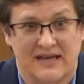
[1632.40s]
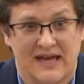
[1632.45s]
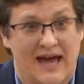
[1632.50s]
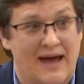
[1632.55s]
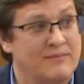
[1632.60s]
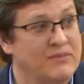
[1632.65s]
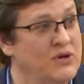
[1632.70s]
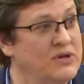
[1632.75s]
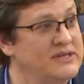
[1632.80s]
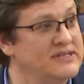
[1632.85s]

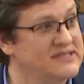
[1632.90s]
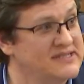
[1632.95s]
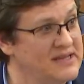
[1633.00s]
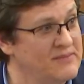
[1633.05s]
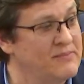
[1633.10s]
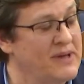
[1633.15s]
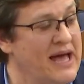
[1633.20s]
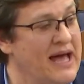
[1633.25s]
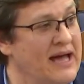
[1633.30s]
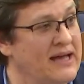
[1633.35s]
I'm going to
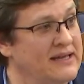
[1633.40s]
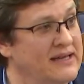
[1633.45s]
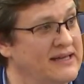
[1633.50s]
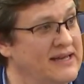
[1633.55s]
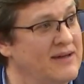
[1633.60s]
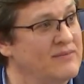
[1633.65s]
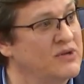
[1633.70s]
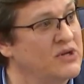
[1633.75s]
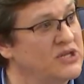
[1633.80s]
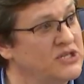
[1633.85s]
sit back
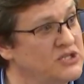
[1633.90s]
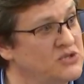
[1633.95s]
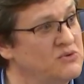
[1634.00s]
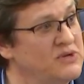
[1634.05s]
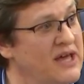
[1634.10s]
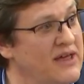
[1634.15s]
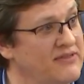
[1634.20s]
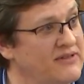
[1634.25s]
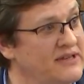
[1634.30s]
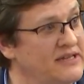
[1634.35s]
and I'm going to do
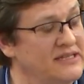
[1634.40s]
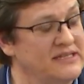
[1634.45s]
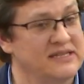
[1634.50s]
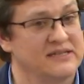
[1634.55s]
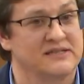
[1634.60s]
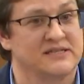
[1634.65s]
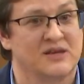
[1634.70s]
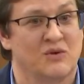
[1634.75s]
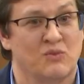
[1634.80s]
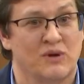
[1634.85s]
nothing
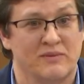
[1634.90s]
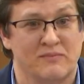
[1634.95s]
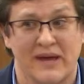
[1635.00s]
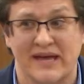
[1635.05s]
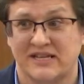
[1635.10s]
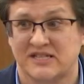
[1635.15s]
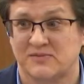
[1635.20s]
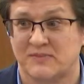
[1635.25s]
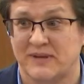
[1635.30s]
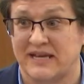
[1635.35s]
until someone
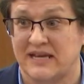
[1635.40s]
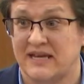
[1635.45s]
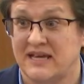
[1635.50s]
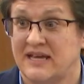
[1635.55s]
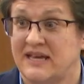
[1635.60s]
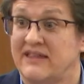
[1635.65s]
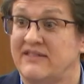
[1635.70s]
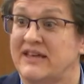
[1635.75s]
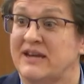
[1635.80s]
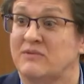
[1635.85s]
makes me,
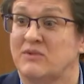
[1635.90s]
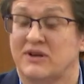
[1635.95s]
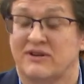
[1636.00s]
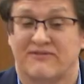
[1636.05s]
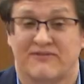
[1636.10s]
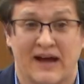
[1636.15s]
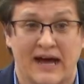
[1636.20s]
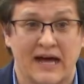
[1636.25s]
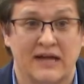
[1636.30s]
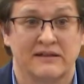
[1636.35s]
and then I'm going to
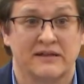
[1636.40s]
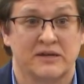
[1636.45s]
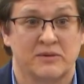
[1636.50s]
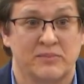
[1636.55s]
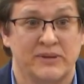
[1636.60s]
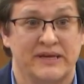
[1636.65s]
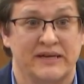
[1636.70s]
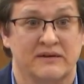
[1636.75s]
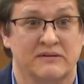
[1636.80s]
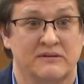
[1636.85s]
file an
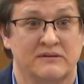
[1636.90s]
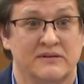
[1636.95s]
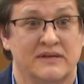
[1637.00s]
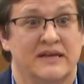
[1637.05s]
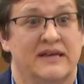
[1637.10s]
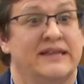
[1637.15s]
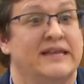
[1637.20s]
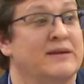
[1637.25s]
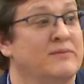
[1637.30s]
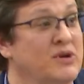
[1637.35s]
appeal,
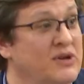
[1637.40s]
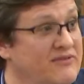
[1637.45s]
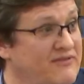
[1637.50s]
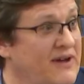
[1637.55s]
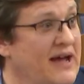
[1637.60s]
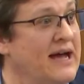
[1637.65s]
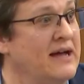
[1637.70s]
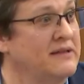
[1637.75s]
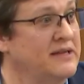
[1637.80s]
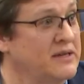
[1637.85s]
and then I'm going to
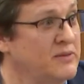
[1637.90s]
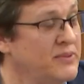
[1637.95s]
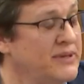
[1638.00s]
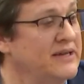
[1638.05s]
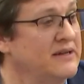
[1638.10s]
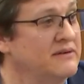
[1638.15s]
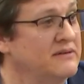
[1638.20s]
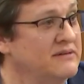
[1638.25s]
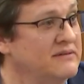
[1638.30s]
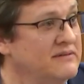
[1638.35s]
file an
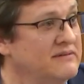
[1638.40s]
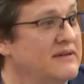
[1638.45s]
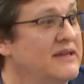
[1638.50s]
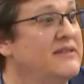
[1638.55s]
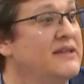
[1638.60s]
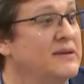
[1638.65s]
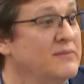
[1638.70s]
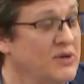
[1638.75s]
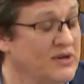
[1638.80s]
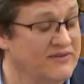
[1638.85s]
appeal,
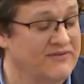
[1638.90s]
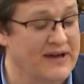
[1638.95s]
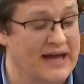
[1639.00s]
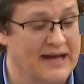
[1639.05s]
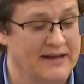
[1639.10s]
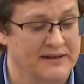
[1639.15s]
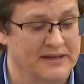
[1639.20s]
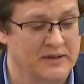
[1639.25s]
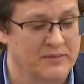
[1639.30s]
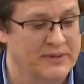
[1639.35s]
and then I'm going to
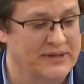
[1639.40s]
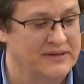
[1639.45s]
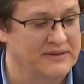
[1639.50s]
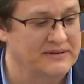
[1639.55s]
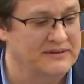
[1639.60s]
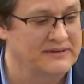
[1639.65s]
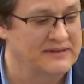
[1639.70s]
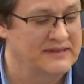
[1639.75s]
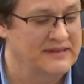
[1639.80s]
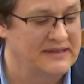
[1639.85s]
file an appeal.